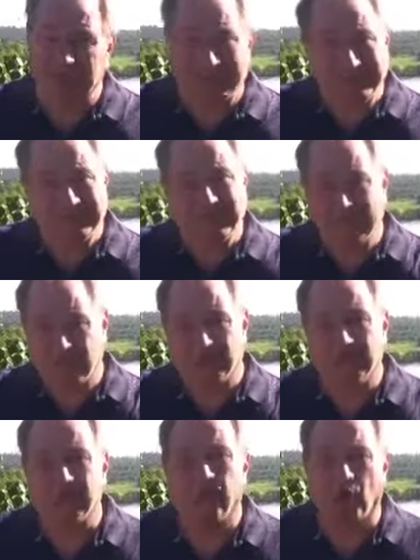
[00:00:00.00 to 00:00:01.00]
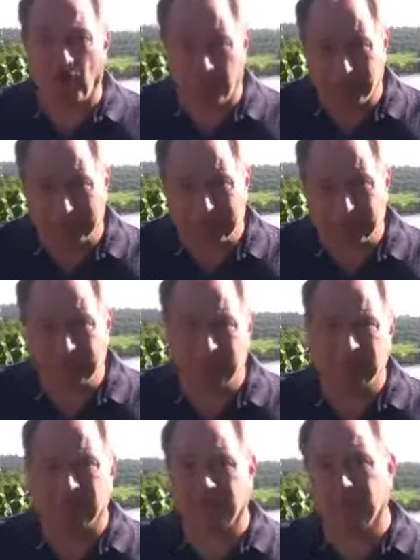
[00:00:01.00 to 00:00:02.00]
in their departments, in
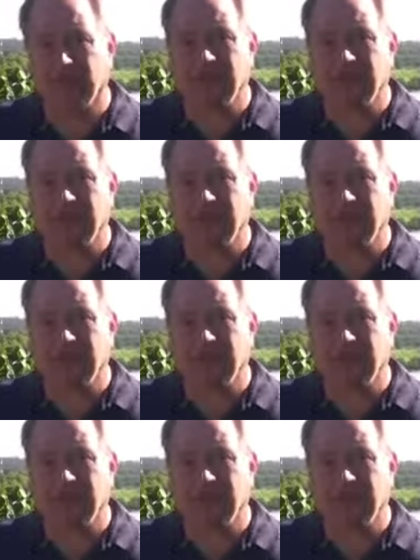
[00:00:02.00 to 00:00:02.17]
their